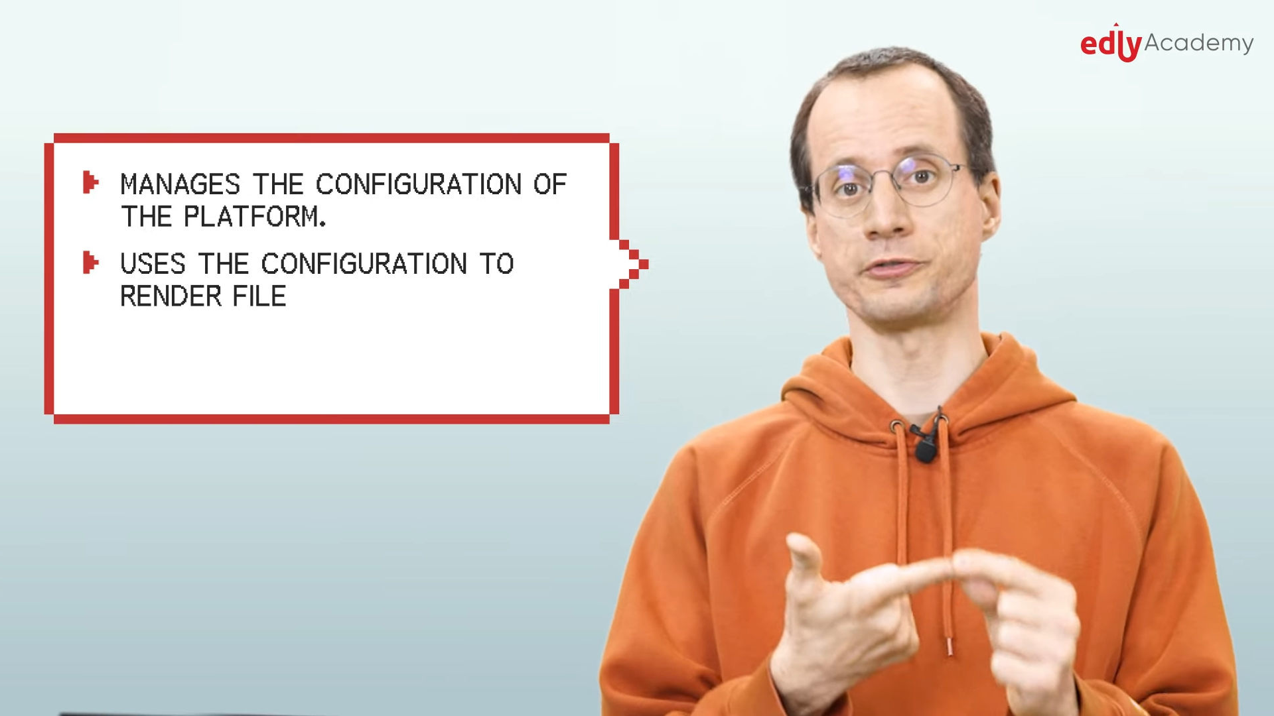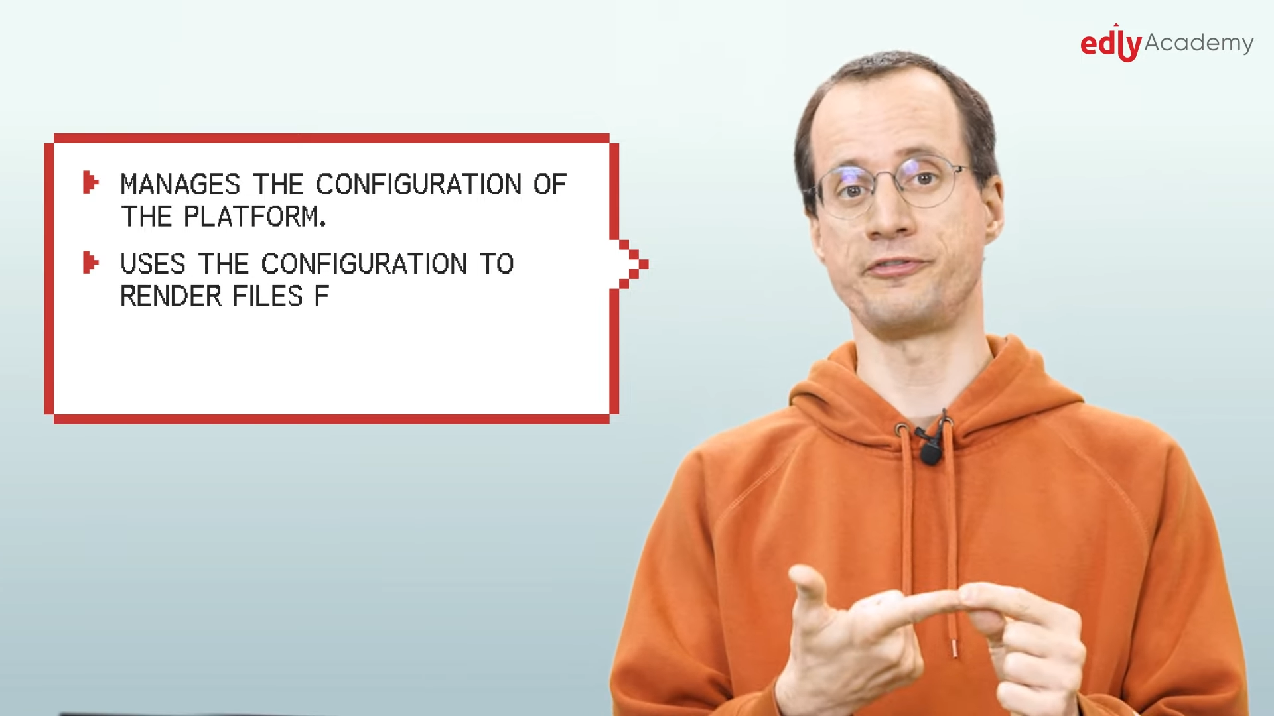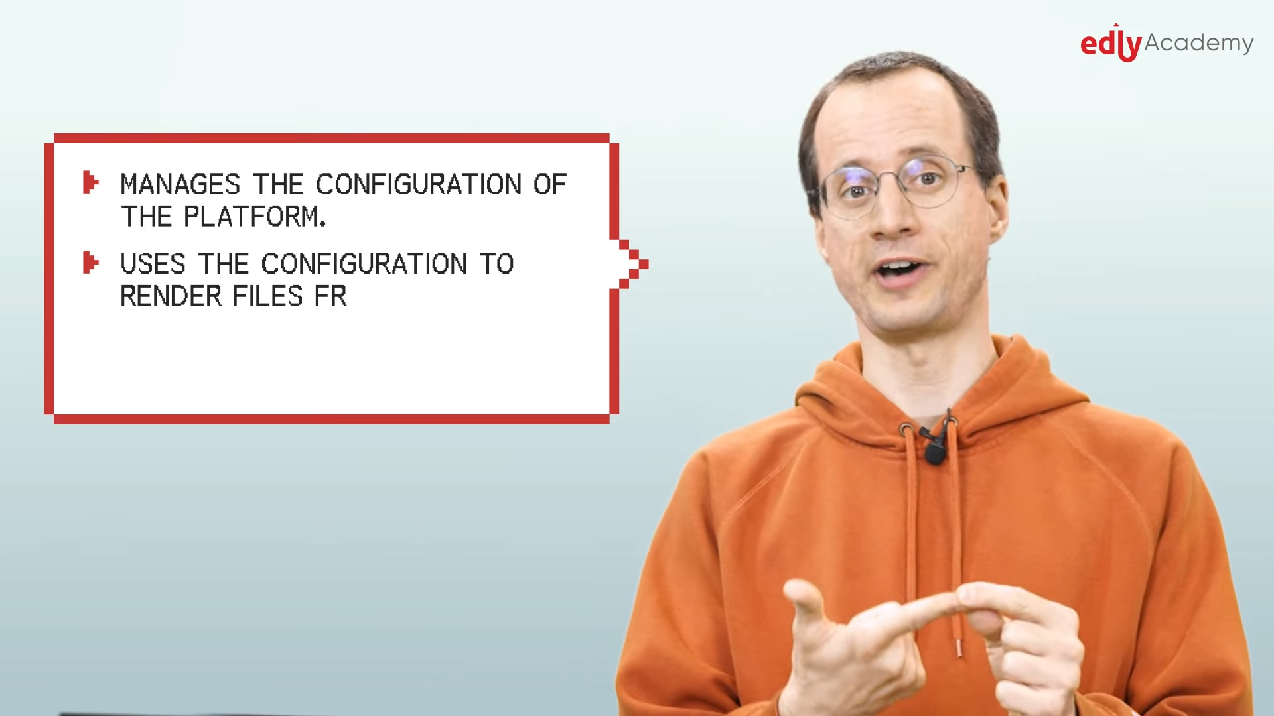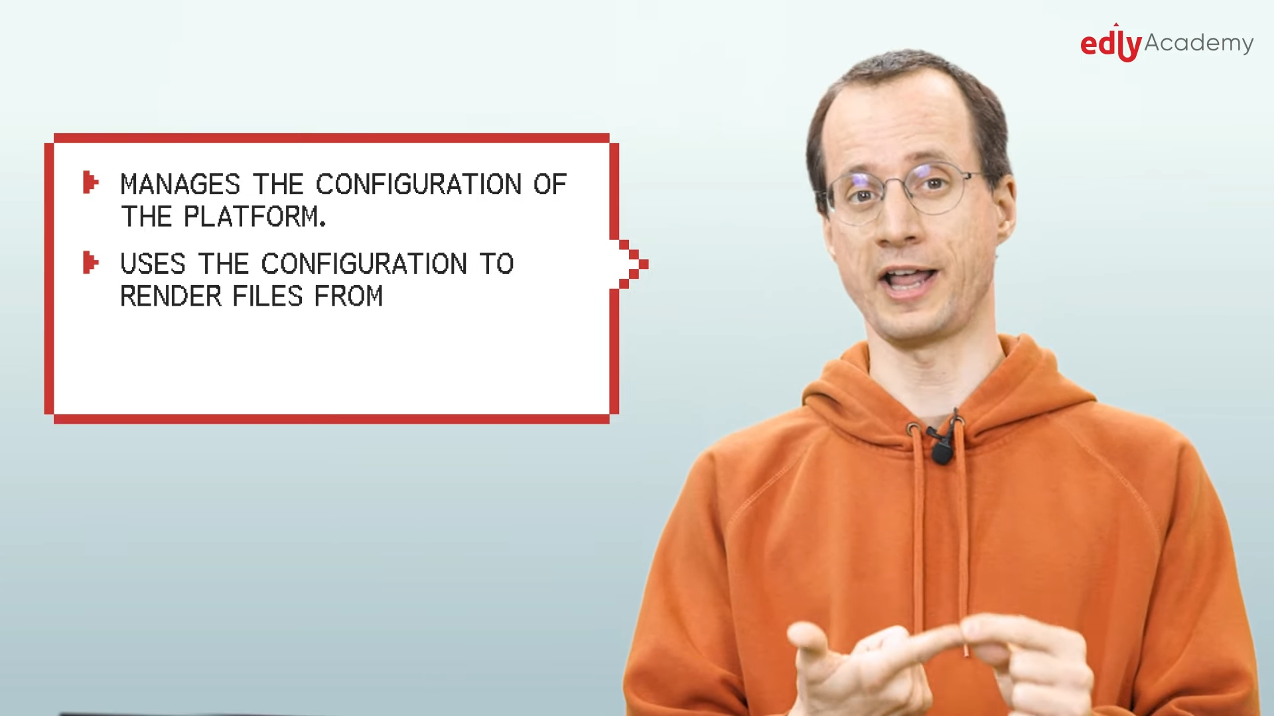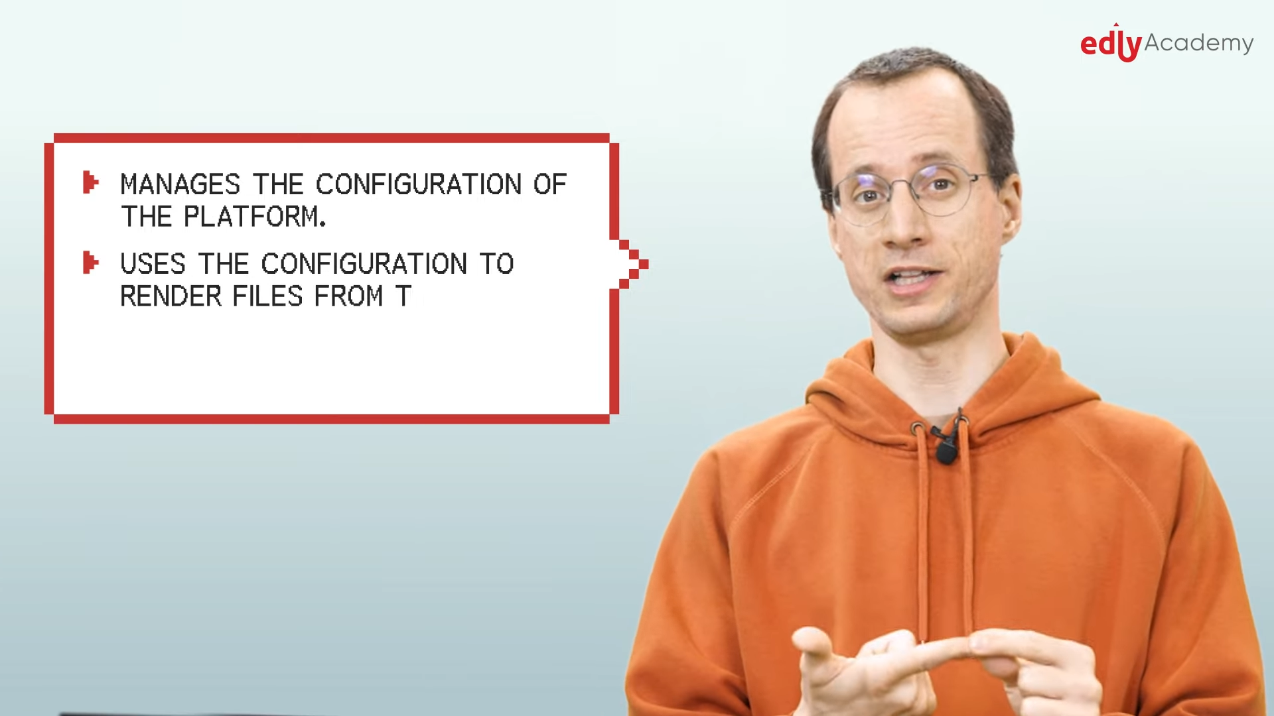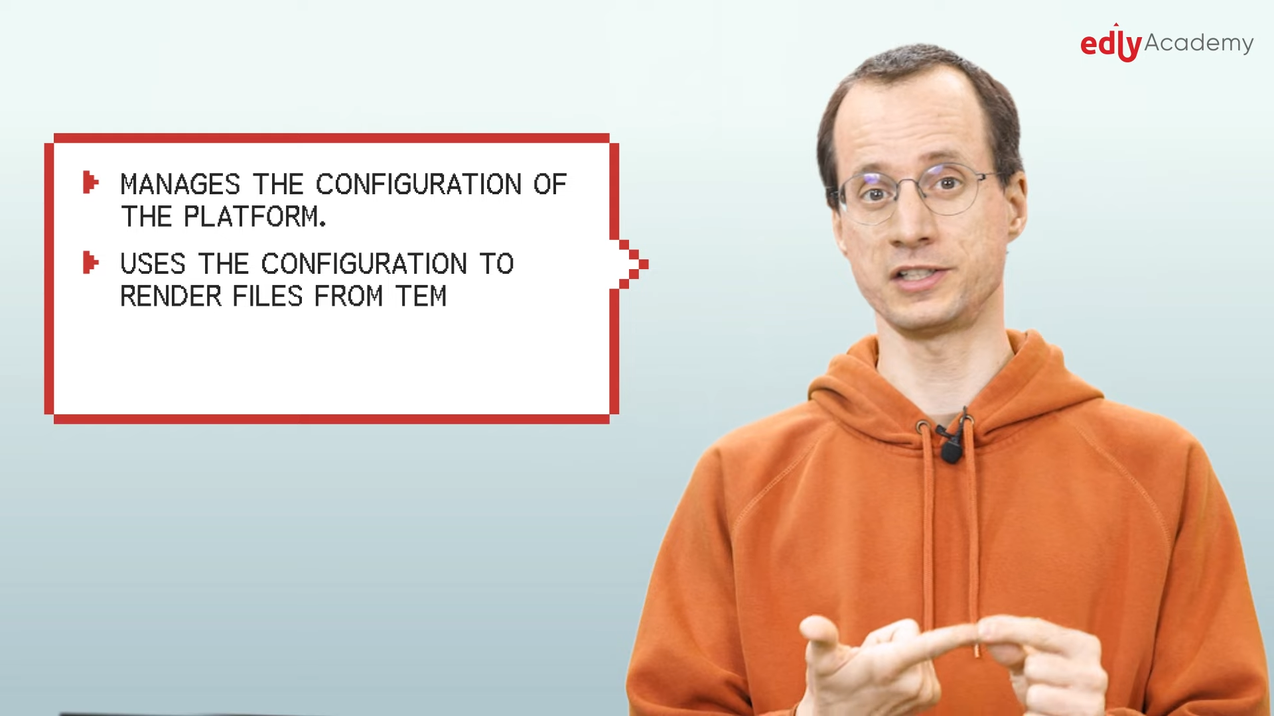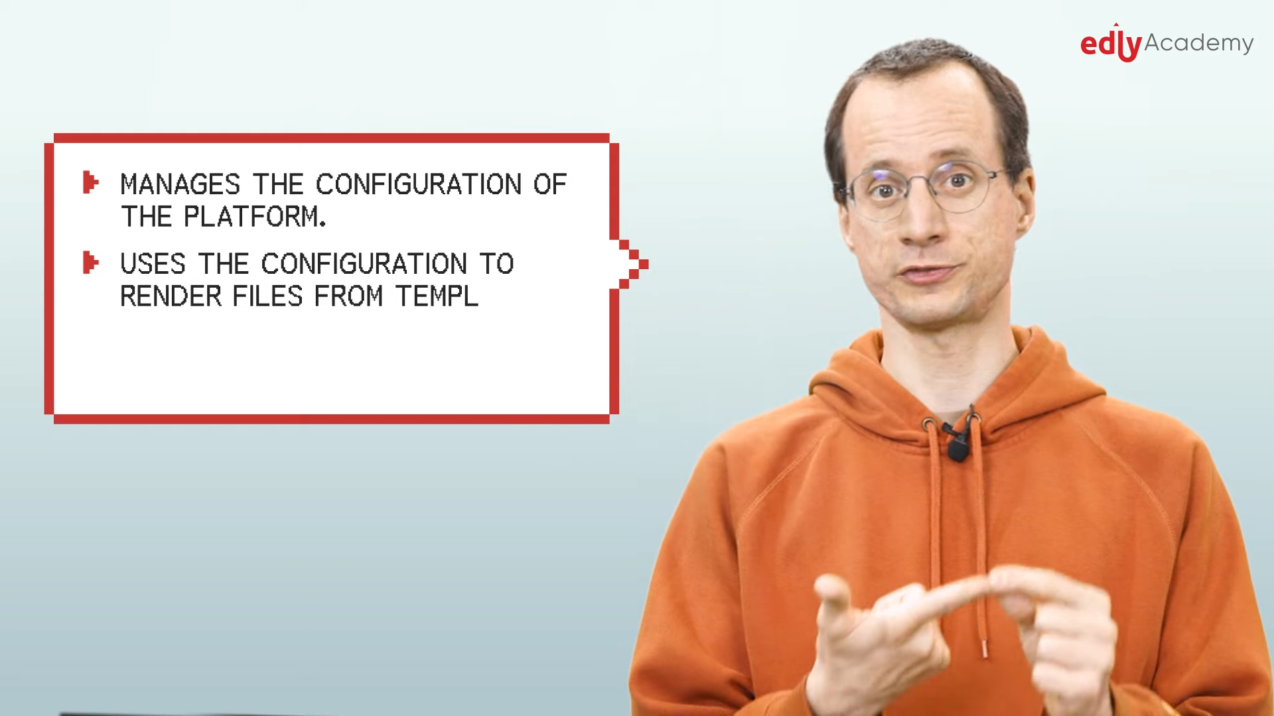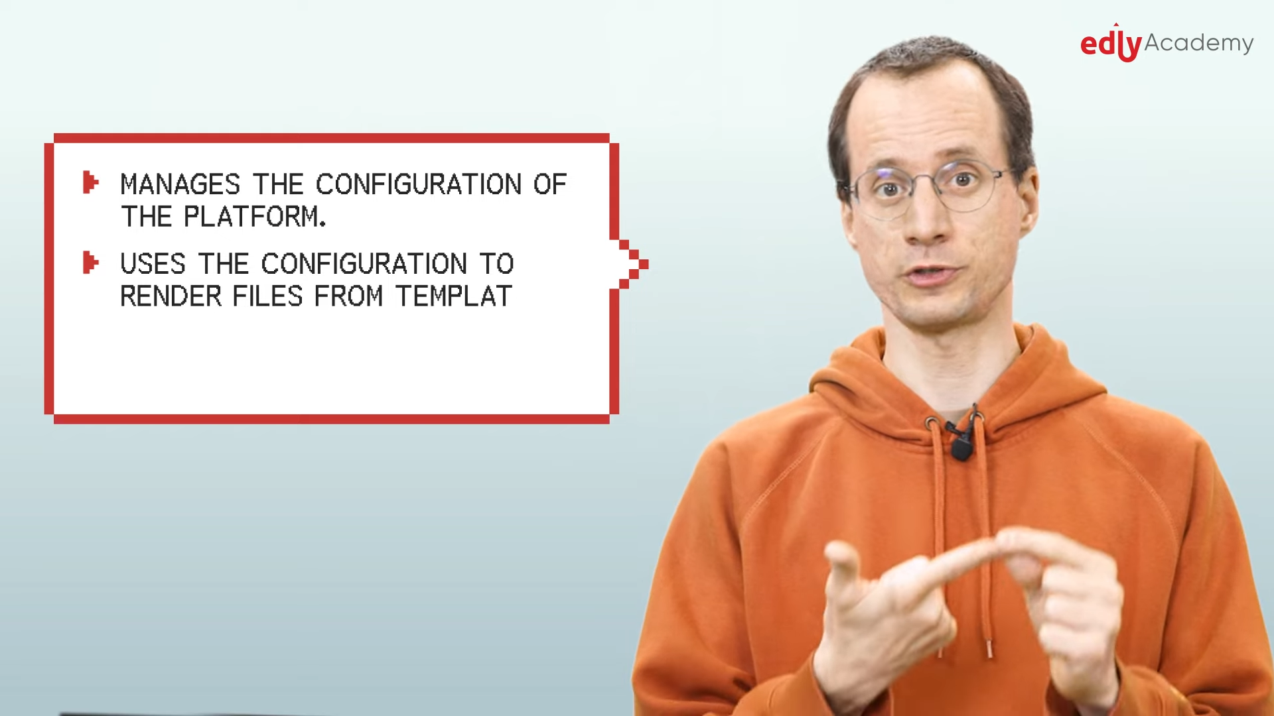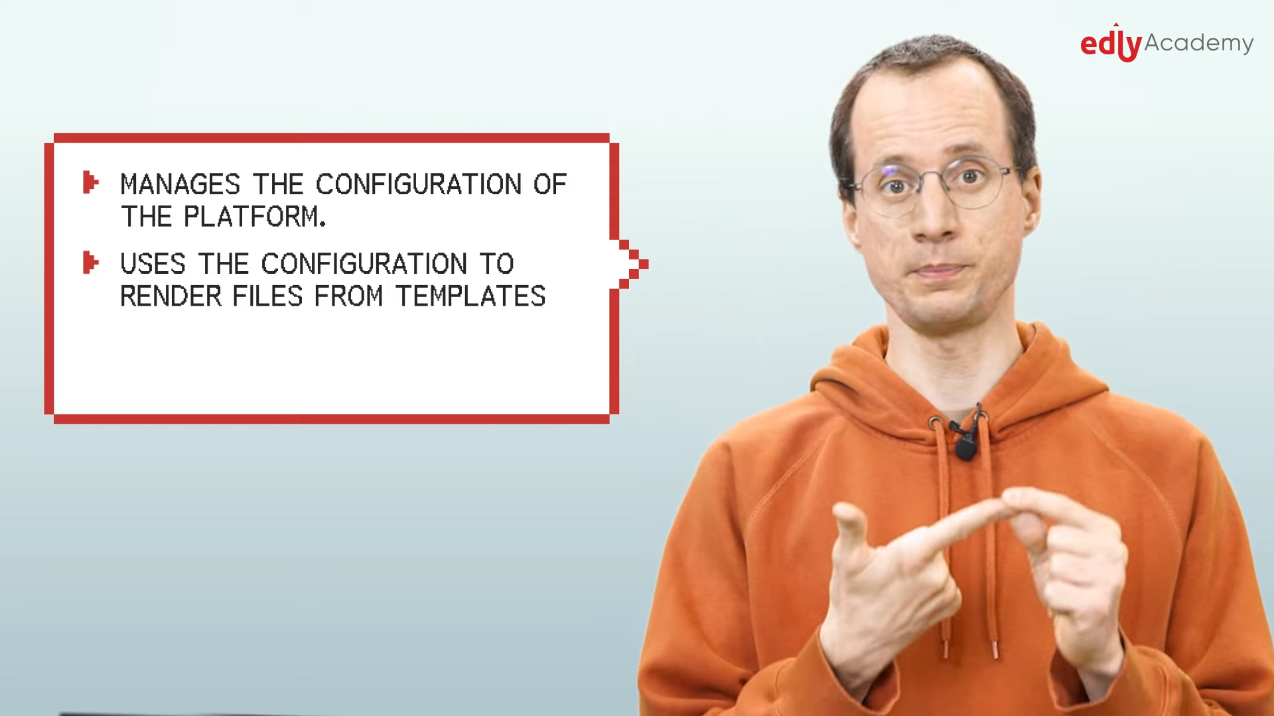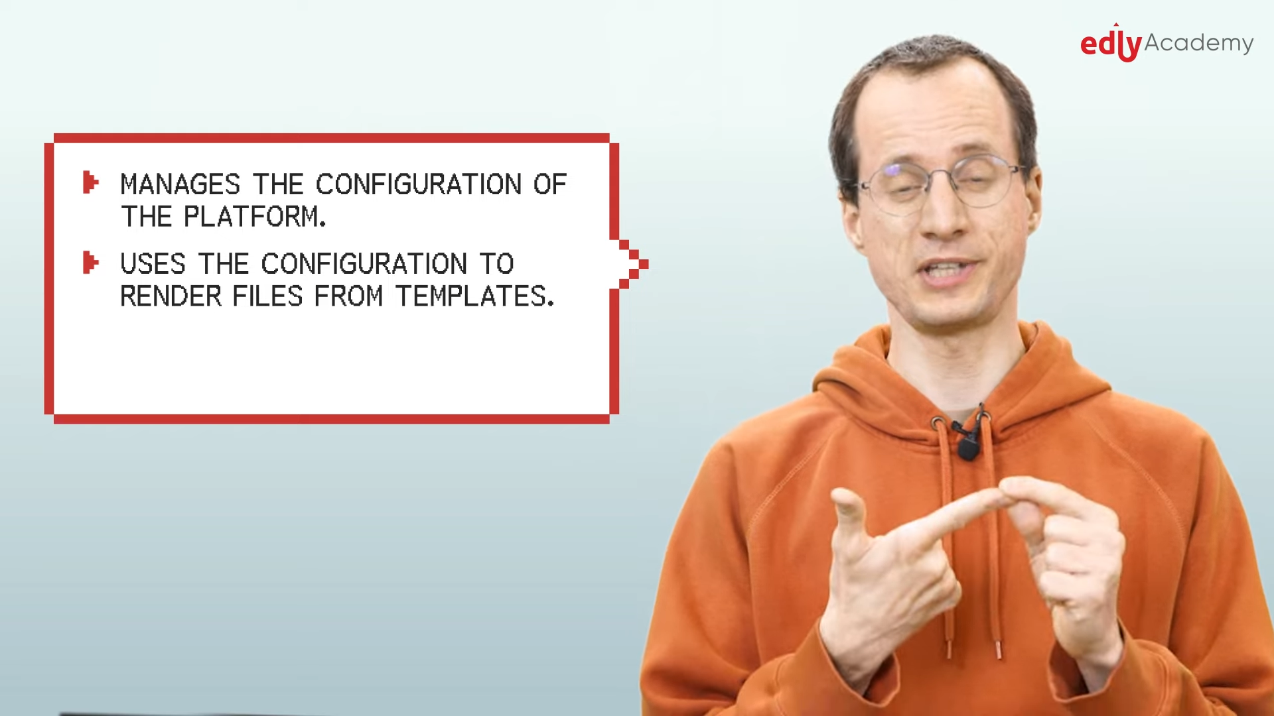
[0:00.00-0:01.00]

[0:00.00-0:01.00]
files from